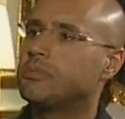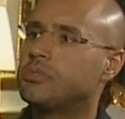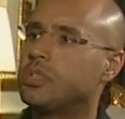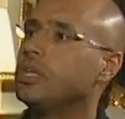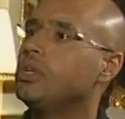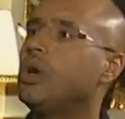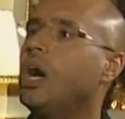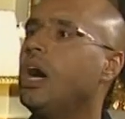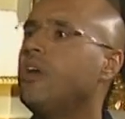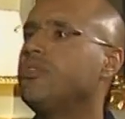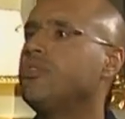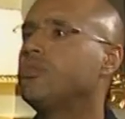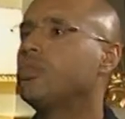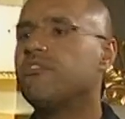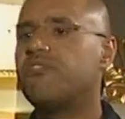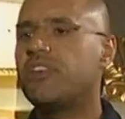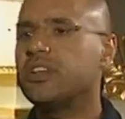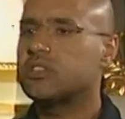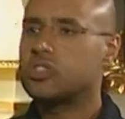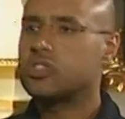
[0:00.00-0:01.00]
you have to
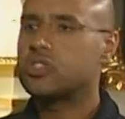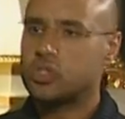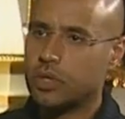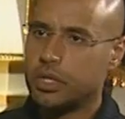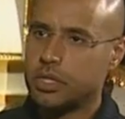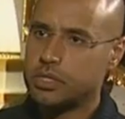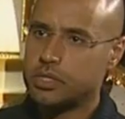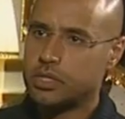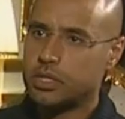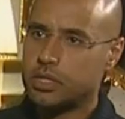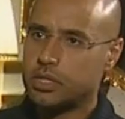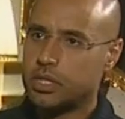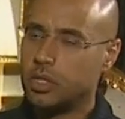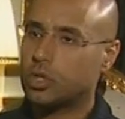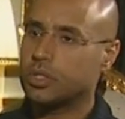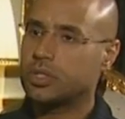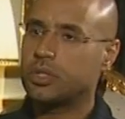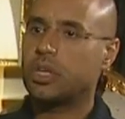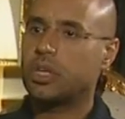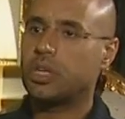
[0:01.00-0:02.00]
invent stories in order
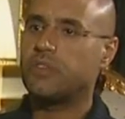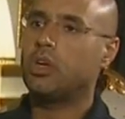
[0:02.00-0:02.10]
to give you